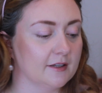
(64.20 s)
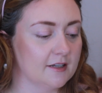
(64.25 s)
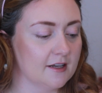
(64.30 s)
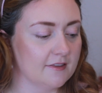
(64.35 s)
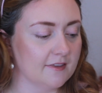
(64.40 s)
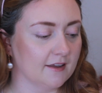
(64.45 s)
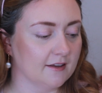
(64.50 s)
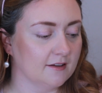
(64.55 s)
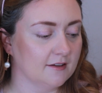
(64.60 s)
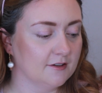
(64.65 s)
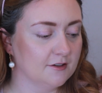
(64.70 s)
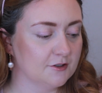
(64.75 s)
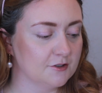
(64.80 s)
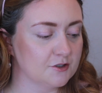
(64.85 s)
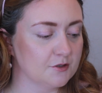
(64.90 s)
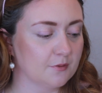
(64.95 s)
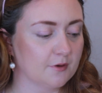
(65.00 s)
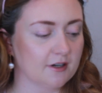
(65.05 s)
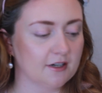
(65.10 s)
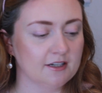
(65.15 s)
anything.
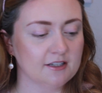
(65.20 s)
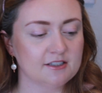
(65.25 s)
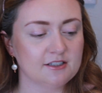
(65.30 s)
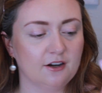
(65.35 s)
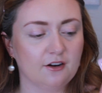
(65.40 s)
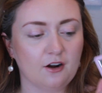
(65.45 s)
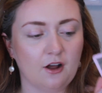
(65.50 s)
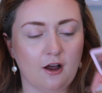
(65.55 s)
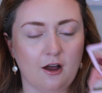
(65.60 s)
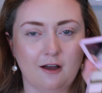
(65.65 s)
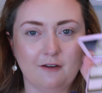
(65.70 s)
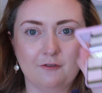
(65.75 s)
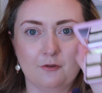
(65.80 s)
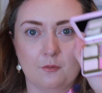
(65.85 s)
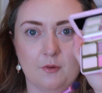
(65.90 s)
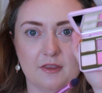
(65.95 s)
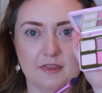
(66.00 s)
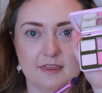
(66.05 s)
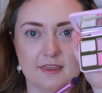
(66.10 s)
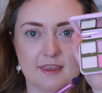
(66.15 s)
So we're gonna start off
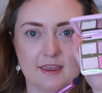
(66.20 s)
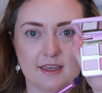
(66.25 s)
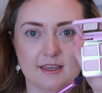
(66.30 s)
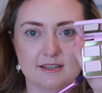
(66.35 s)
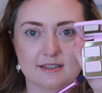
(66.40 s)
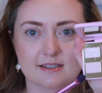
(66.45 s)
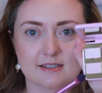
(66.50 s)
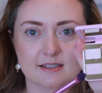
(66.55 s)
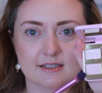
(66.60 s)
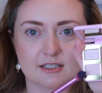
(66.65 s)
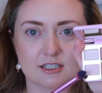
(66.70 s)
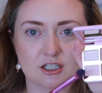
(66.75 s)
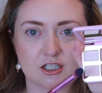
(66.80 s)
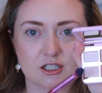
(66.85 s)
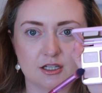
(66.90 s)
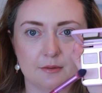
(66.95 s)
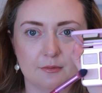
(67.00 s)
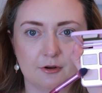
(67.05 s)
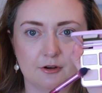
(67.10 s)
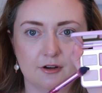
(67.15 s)
with this
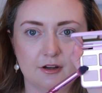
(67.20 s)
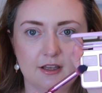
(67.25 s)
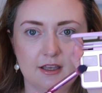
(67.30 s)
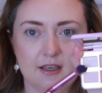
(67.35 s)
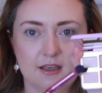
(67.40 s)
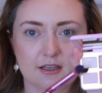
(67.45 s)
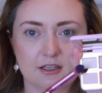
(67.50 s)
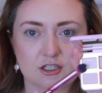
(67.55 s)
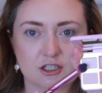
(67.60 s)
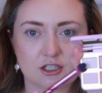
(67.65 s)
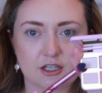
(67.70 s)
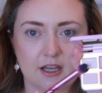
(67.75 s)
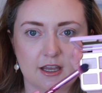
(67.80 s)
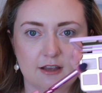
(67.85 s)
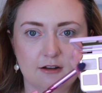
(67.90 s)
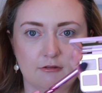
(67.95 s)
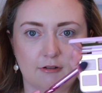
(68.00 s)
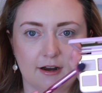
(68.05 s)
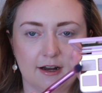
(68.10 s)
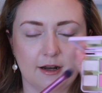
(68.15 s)
shimmery
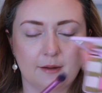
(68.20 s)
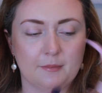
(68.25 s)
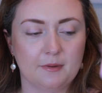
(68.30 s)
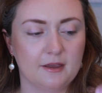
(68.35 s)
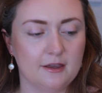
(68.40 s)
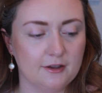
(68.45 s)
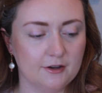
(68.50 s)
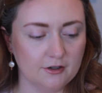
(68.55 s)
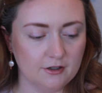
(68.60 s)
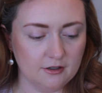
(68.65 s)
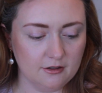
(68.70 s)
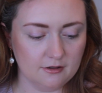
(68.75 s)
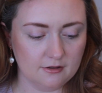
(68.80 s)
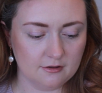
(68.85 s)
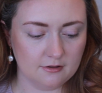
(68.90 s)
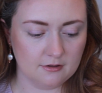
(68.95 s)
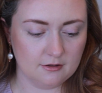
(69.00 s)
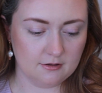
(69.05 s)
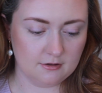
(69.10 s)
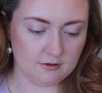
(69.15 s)
shade right up here.
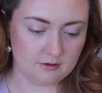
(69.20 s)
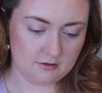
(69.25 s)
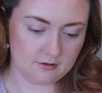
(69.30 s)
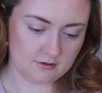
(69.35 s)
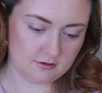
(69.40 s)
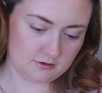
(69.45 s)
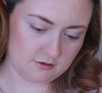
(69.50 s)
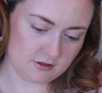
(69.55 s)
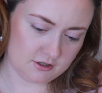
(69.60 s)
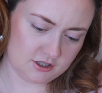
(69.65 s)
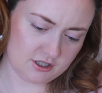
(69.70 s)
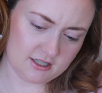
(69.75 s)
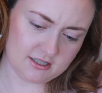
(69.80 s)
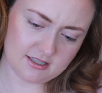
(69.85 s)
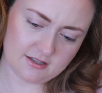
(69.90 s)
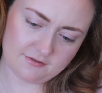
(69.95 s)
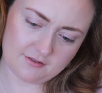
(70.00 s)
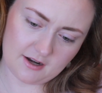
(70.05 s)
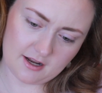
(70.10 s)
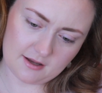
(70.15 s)
Do the
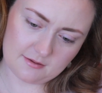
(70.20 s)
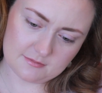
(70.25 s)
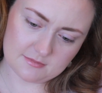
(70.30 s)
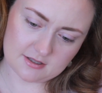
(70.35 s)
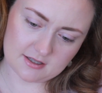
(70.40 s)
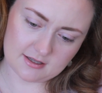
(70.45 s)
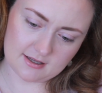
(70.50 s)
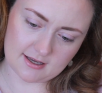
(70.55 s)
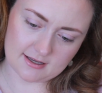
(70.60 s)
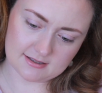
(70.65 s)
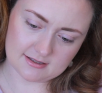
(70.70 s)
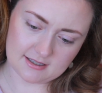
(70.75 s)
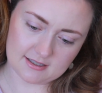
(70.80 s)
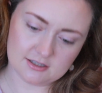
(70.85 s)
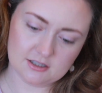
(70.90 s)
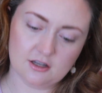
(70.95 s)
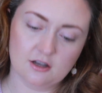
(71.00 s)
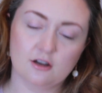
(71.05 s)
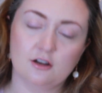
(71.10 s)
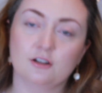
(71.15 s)
shades have names? Yes,
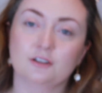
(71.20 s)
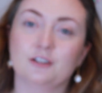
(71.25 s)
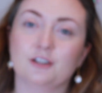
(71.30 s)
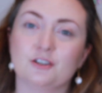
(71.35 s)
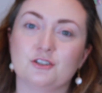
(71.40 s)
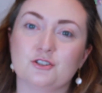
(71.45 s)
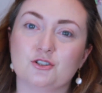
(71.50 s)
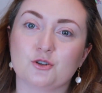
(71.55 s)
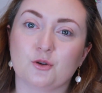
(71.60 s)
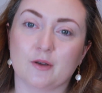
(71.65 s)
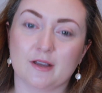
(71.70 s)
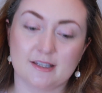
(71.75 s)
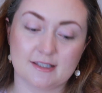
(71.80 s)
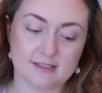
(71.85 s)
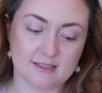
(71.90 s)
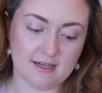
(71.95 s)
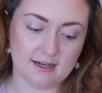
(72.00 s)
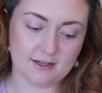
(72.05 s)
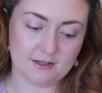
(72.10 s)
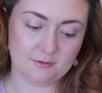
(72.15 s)
it's called
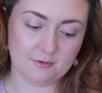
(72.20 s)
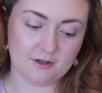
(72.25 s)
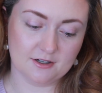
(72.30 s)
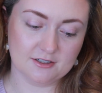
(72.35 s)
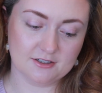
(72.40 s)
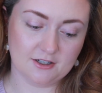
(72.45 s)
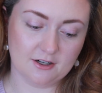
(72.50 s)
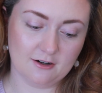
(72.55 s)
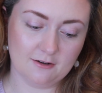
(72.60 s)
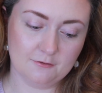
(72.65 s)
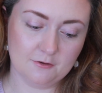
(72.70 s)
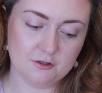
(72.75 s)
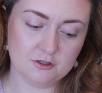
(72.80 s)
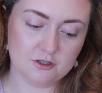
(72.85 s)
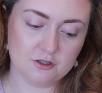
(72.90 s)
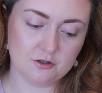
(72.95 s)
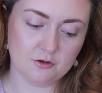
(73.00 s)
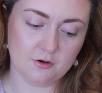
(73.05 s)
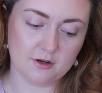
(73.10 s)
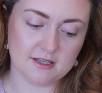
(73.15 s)
Joystick. We're gonna start off with
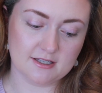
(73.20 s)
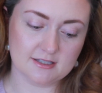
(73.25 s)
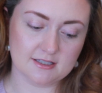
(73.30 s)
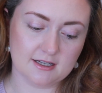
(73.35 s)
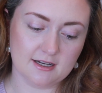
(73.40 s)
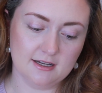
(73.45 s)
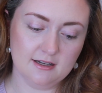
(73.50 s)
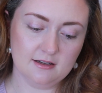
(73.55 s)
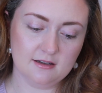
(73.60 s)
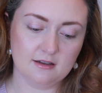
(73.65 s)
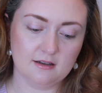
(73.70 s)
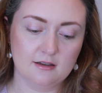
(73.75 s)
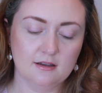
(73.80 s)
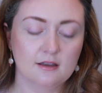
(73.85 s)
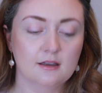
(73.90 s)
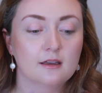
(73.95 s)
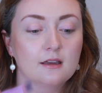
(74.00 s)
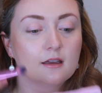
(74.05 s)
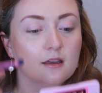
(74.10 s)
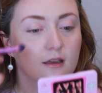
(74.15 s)
Joystick
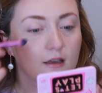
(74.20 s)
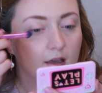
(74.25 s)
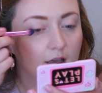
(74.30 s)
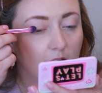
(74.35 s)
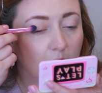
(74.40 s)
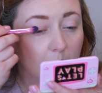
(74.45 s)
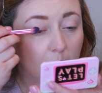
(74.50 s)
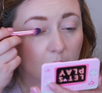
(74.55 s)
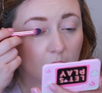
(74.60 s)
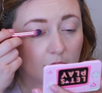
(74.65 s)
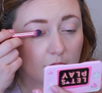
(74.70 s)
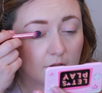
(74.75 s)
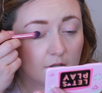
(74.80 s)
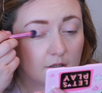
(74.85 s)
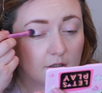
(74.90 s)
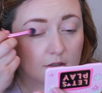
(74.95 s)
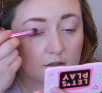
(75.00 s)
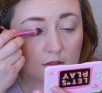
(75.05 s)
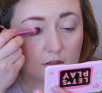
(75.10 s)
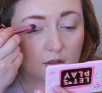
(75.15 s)
and put
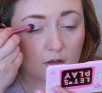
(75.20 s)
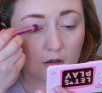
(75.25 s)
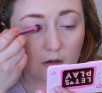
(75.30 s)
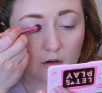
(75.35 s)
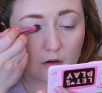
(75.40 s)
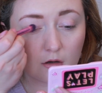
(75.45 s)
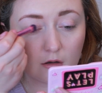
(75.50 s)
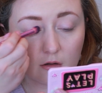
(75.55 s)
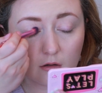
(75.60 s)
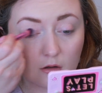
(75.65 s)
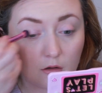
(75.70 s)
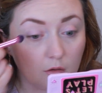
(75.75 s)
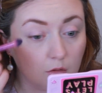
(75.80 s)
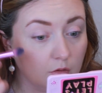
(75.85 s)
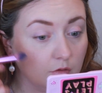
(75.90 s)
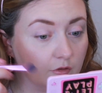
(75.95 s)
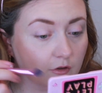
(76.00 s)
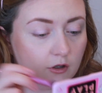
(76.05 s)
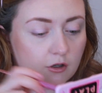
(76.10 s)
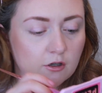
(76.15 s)
this all
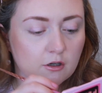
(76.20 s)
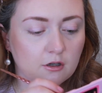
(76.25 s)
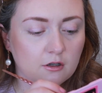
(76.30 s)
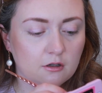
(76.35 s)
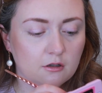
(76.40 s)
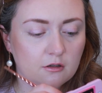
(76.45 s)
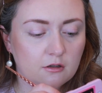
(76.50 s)
over